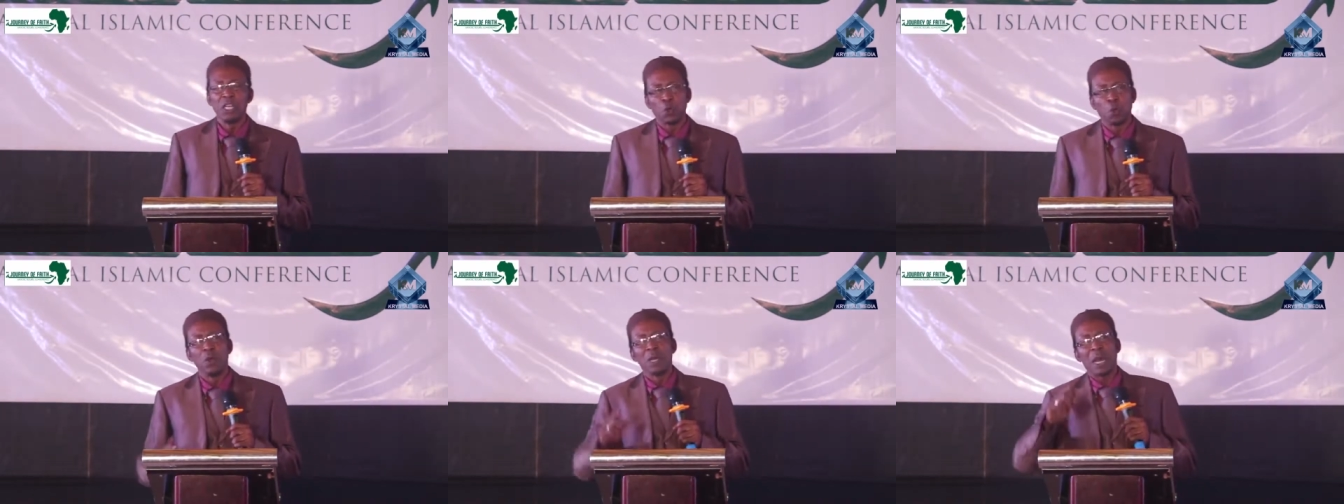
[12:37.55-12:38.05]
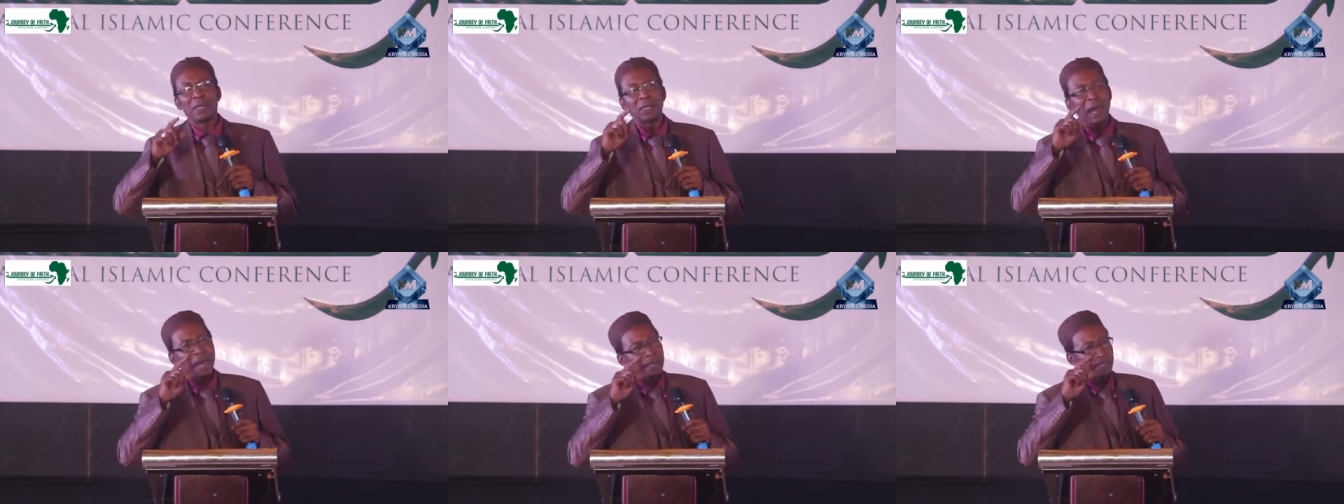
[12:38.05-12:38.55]
So
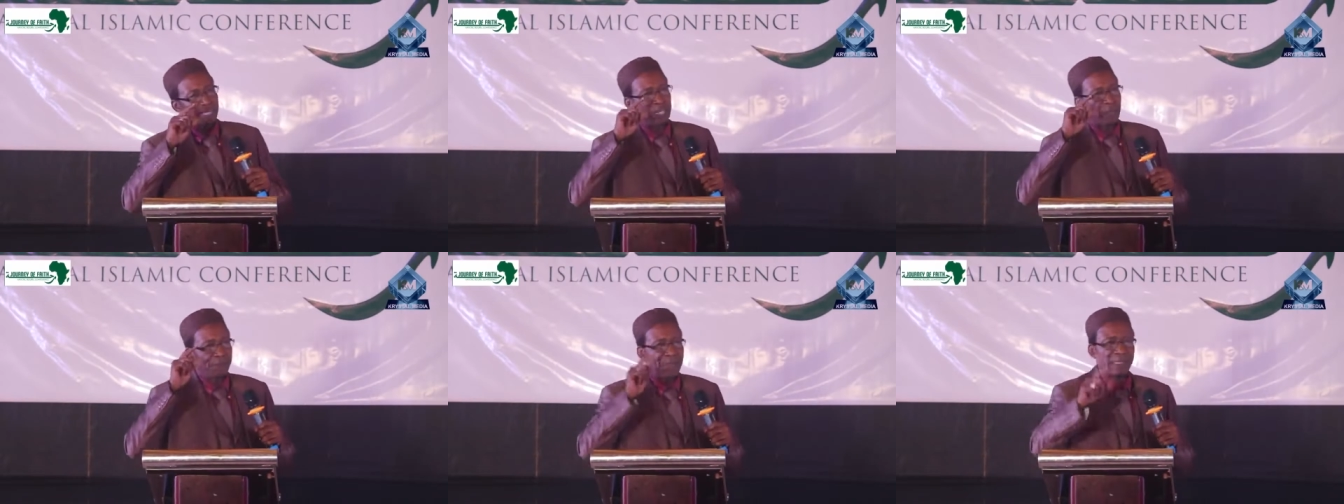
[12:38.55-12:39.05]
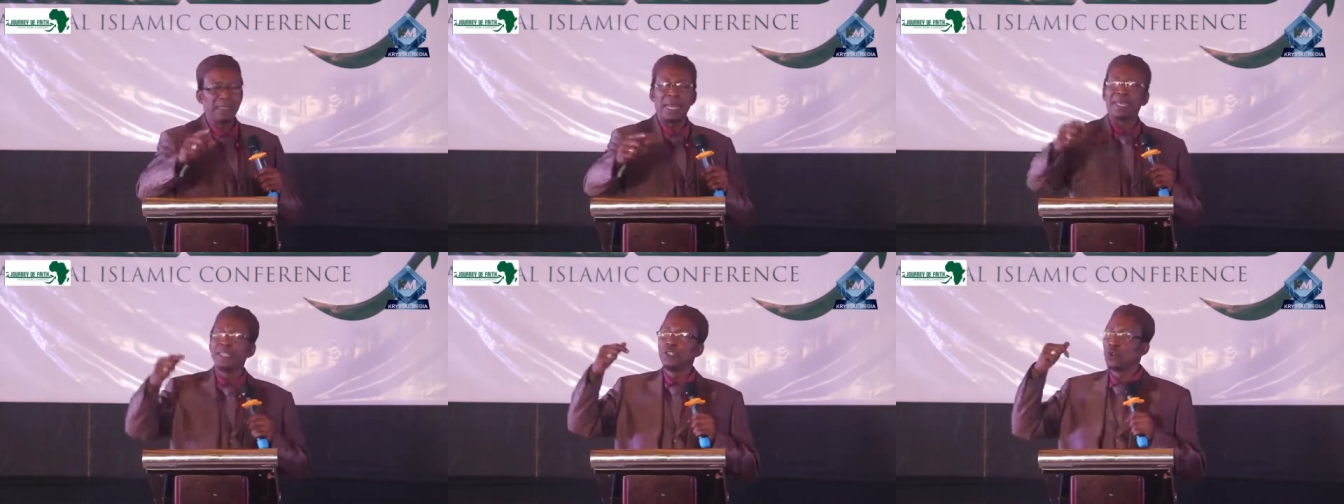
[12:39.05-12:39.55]
Allah is in effect
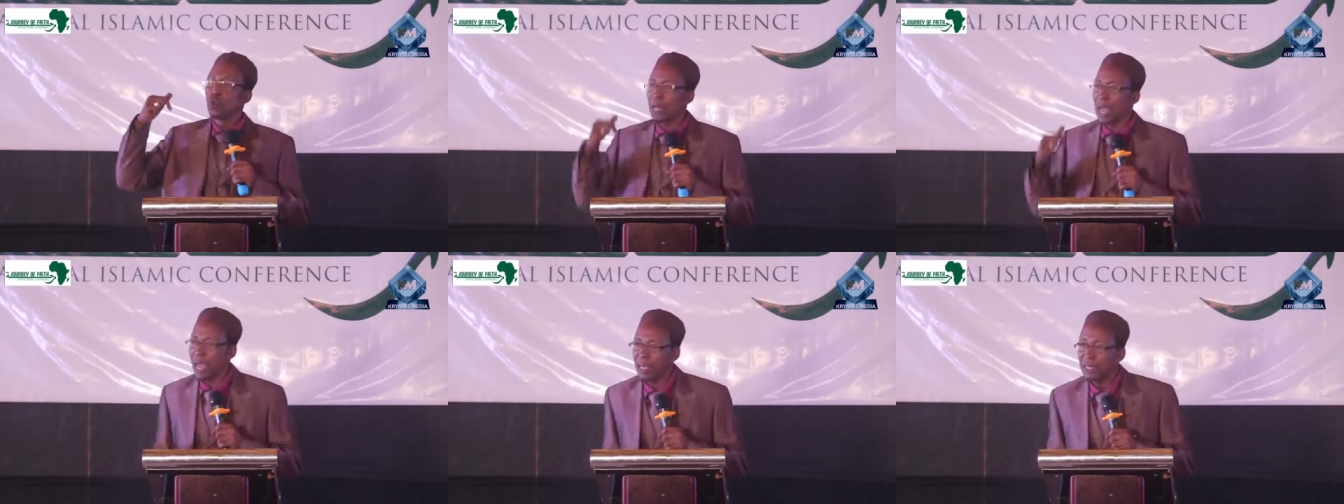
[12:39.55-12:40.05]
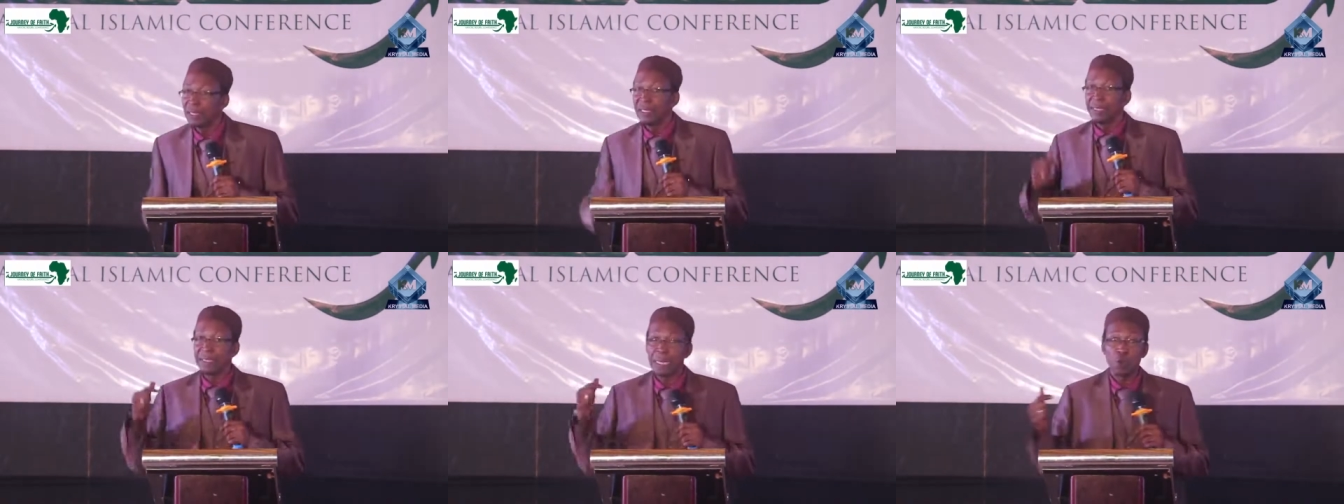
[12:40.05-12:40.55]
telling you and I,
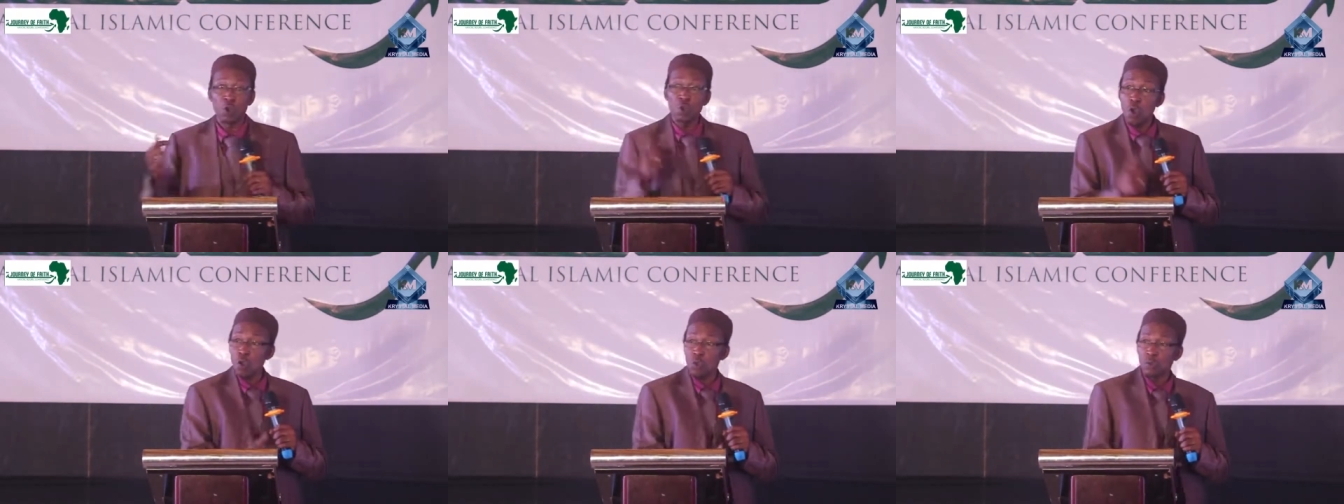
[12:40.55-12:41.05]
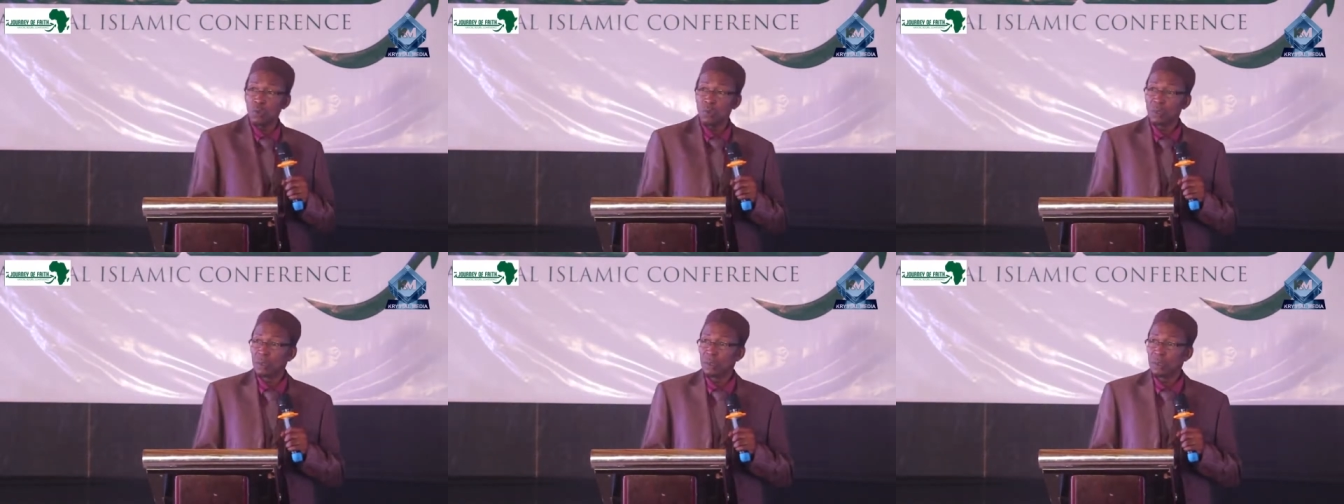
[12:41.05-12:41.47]
they don't know.